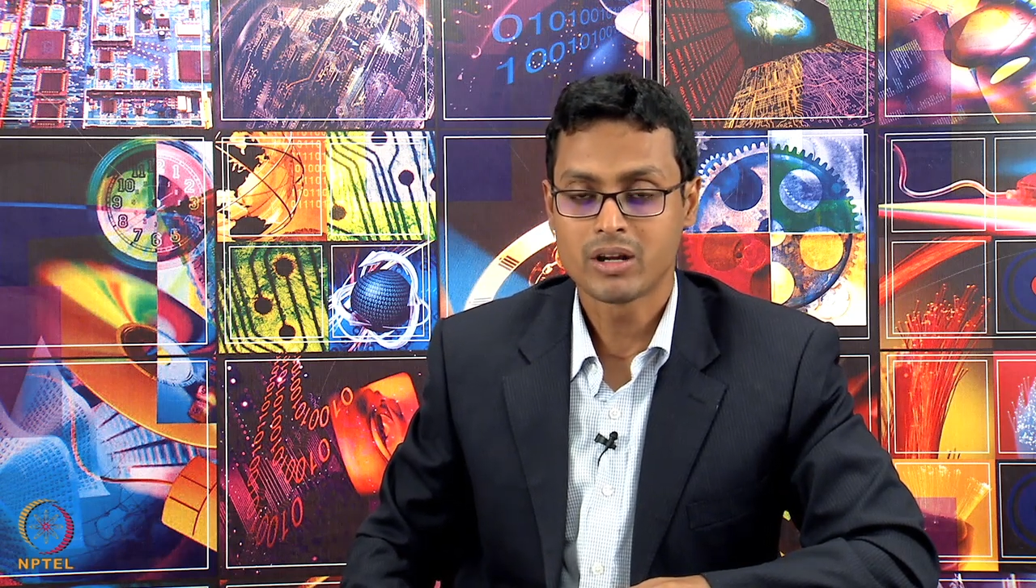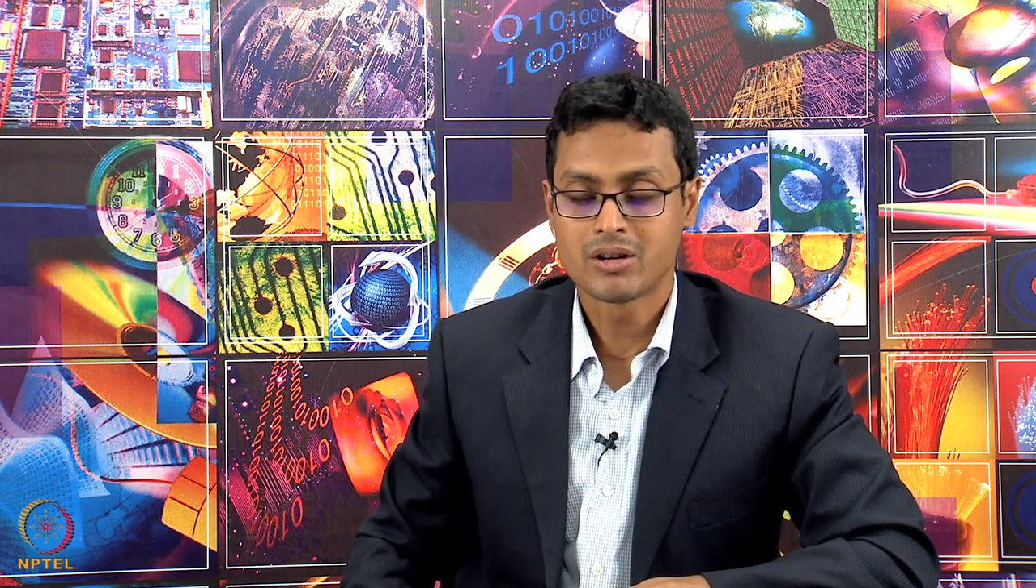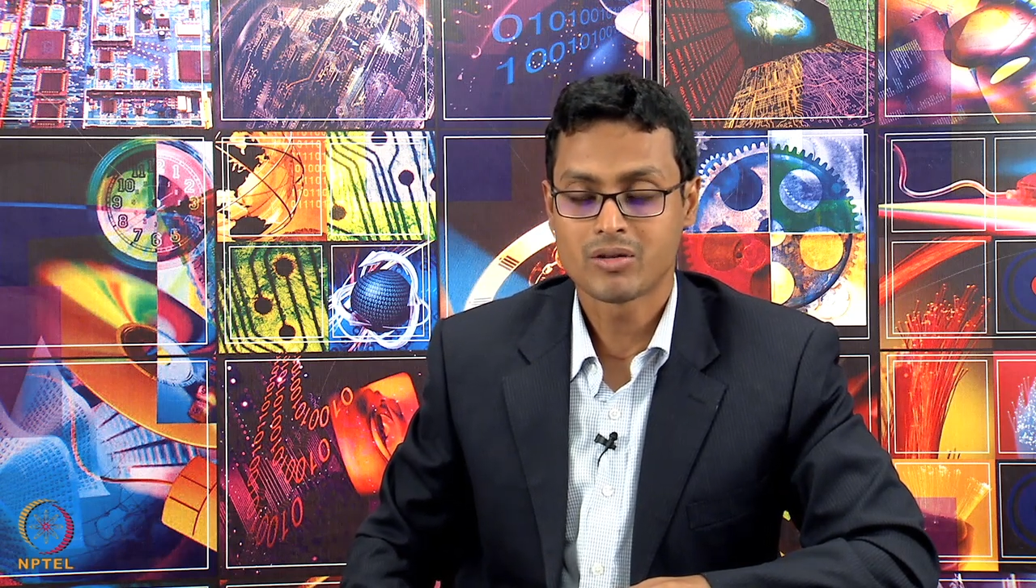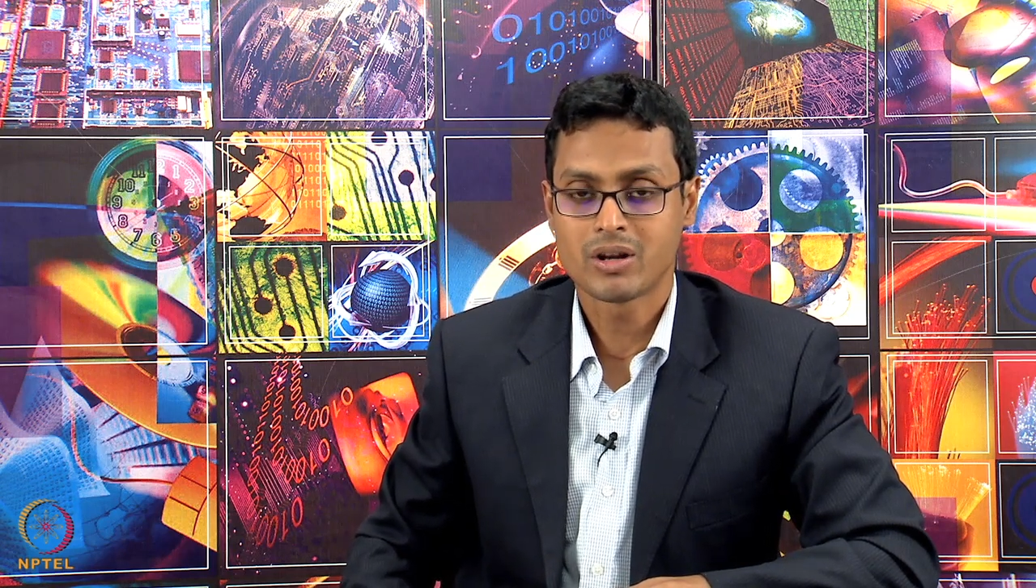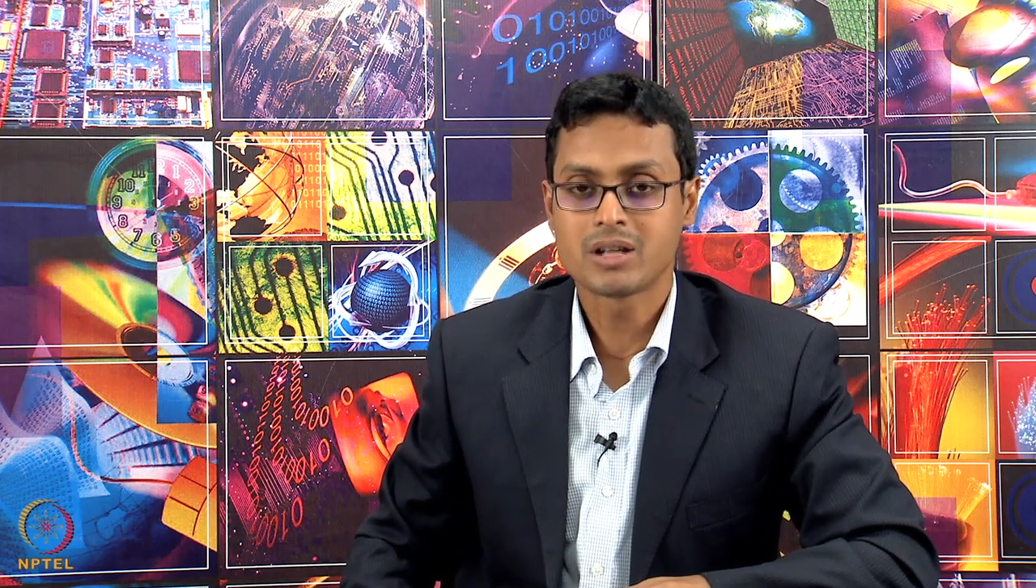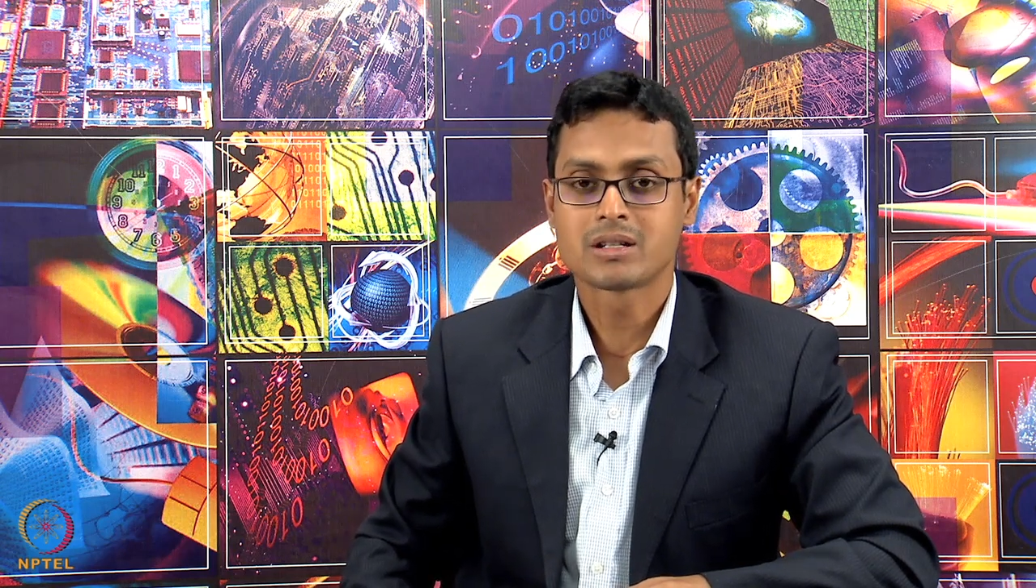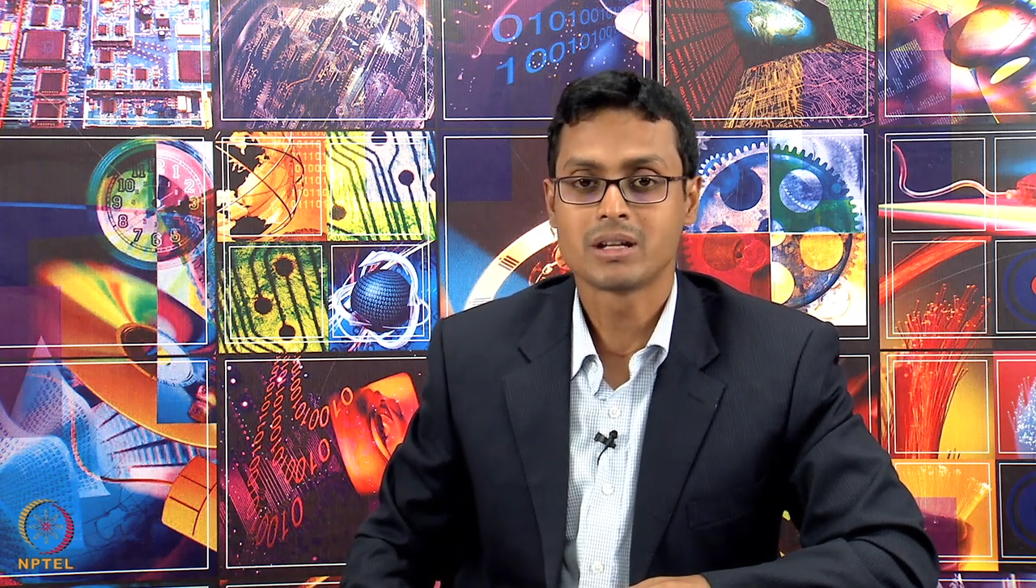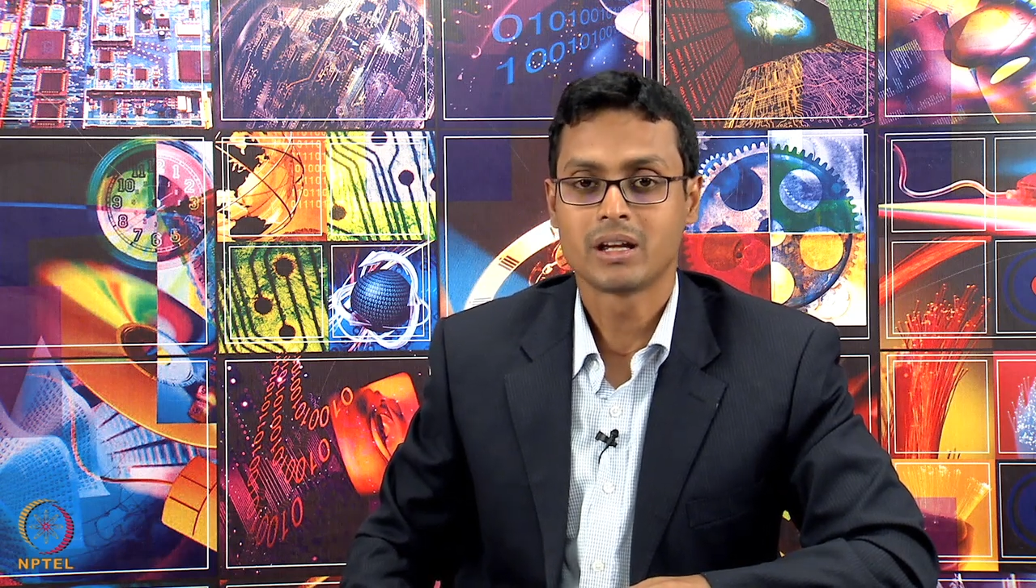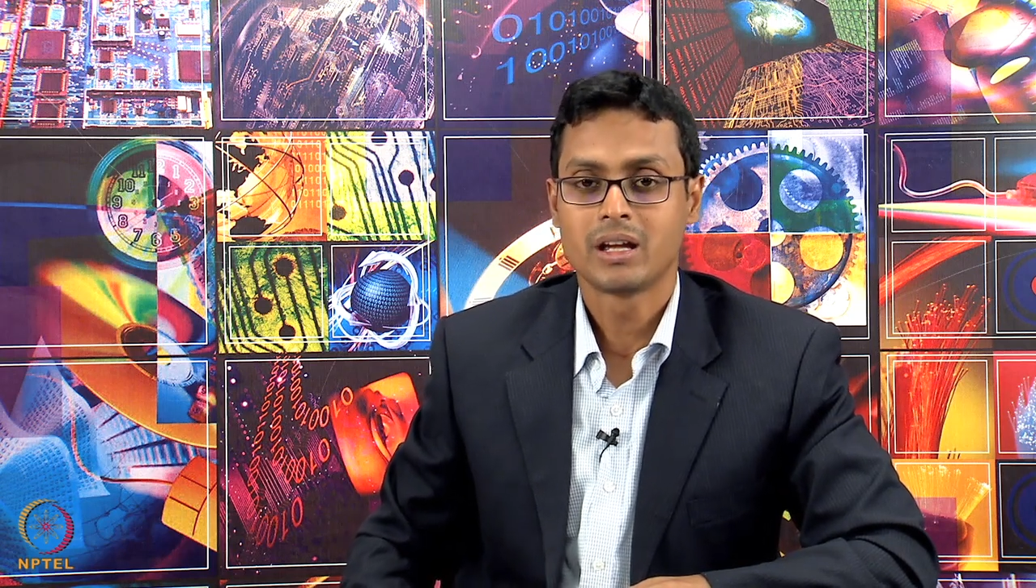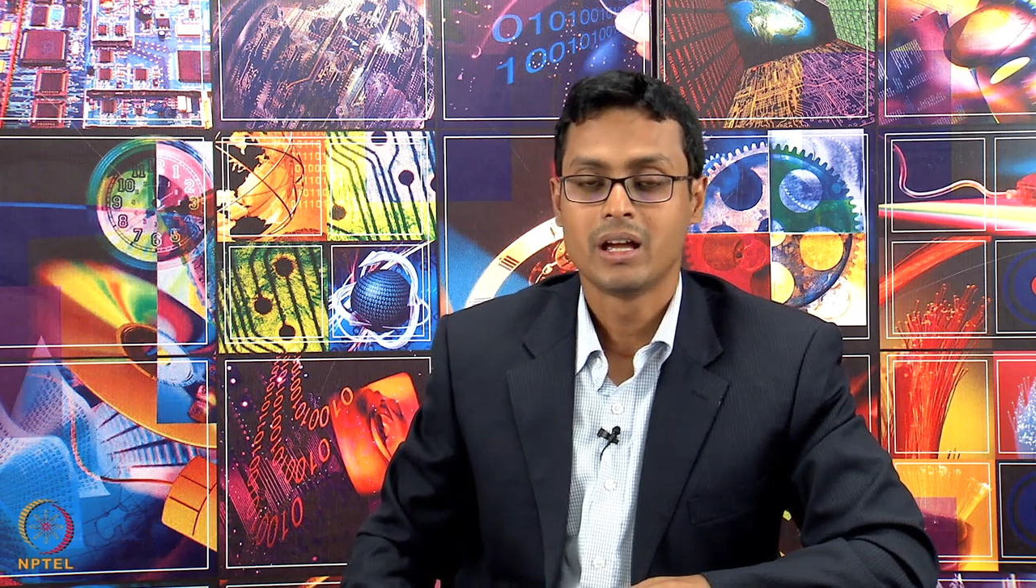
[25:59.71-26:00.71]

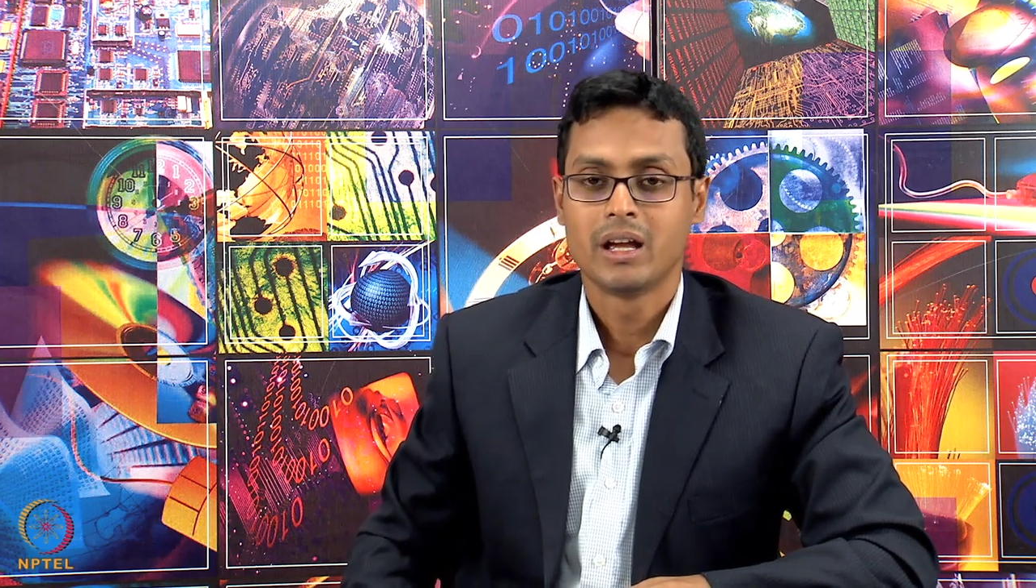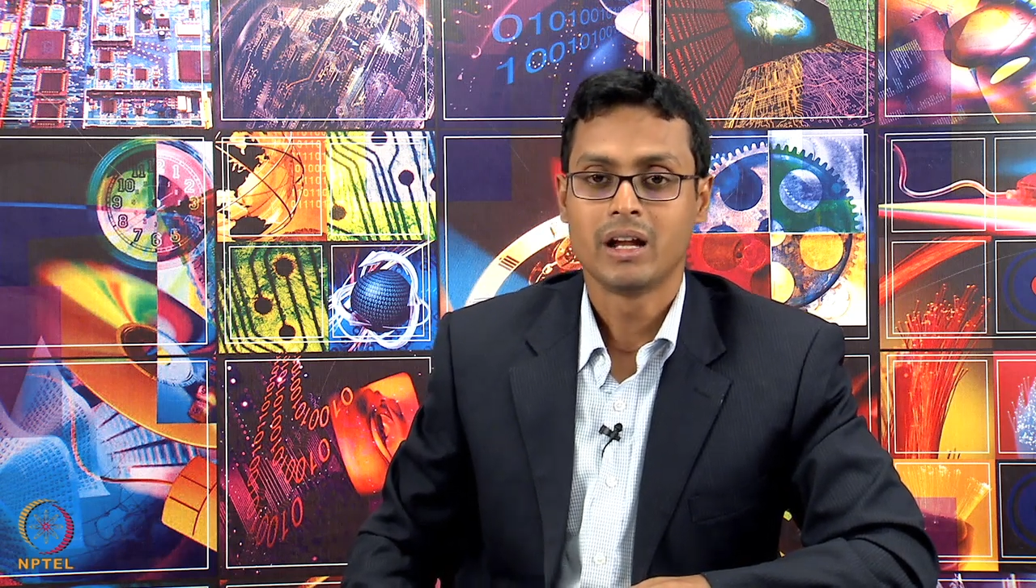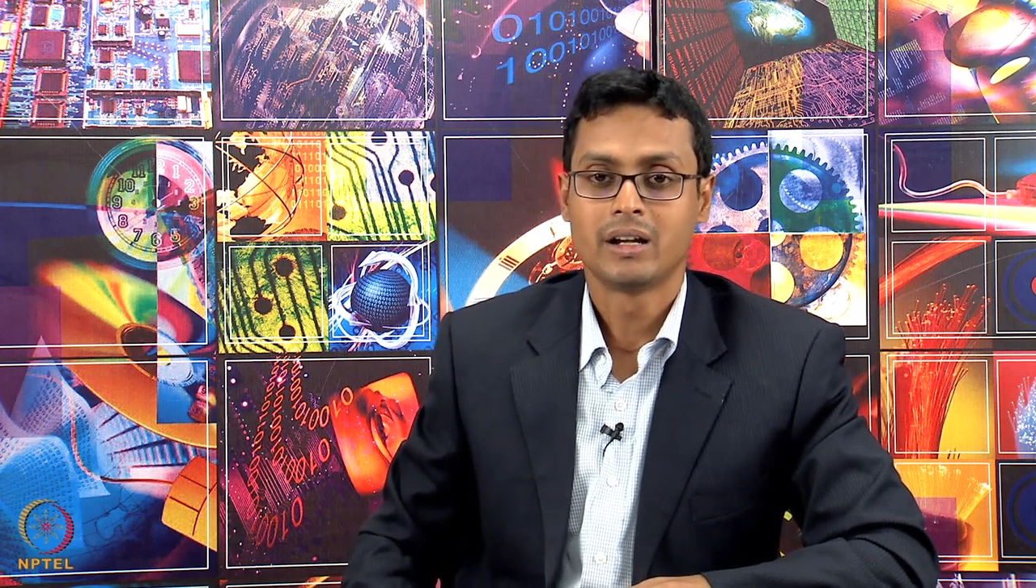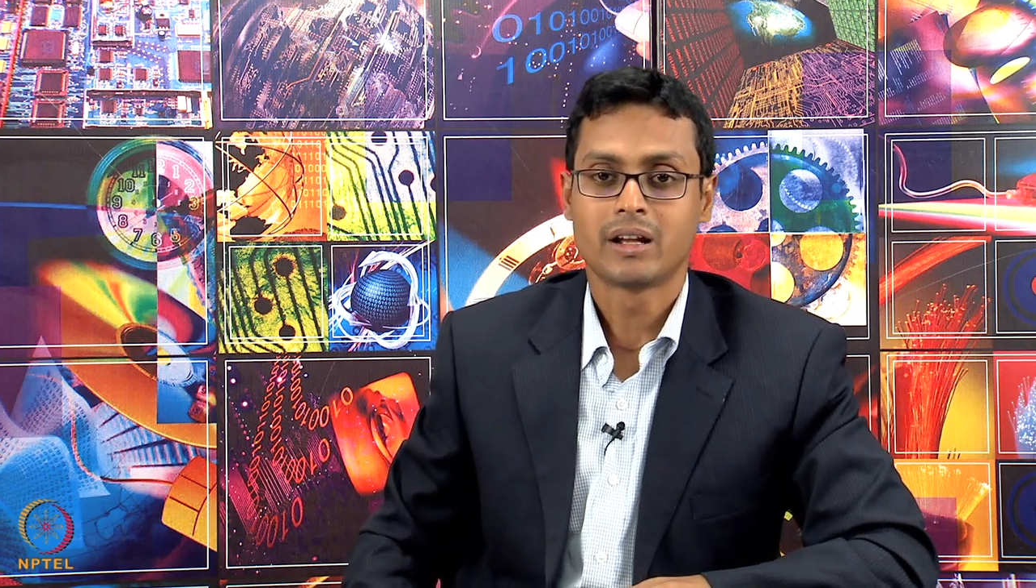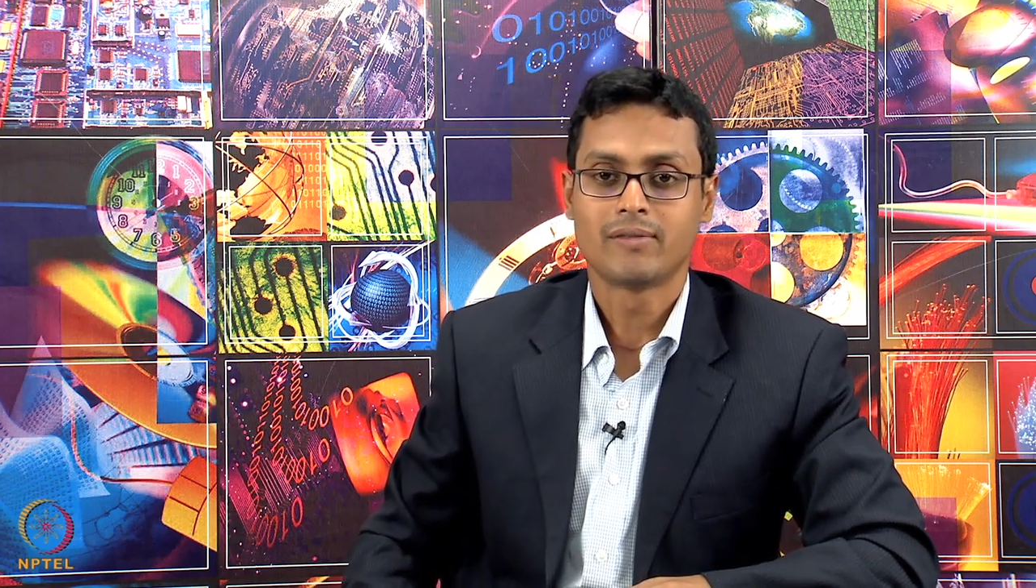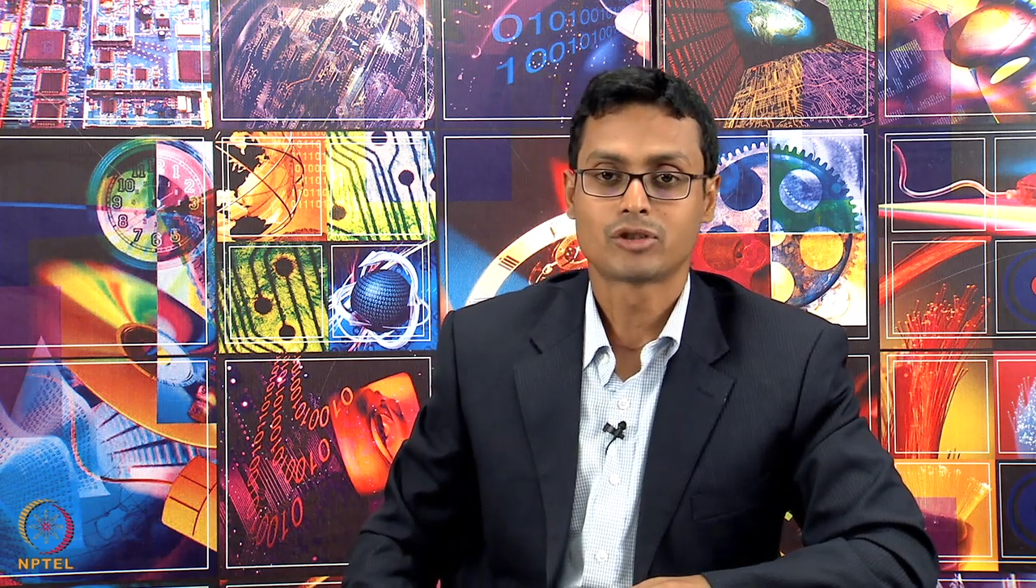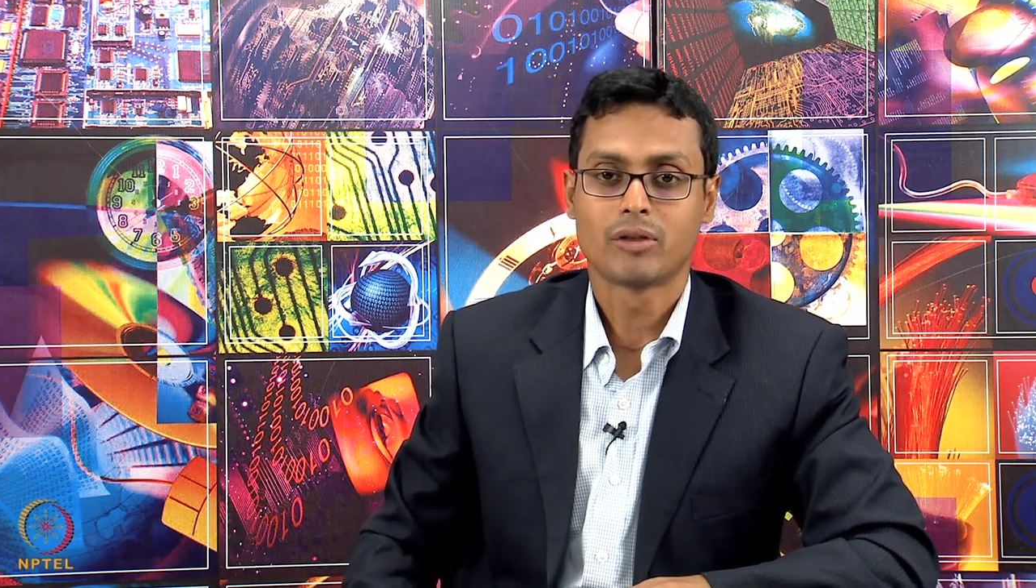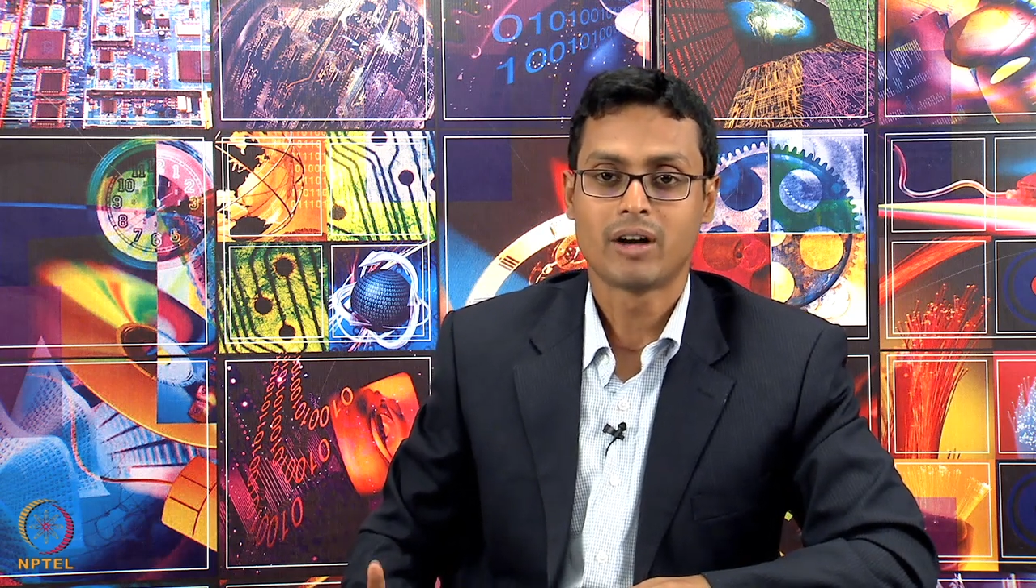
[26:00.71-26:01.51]
interesting in terms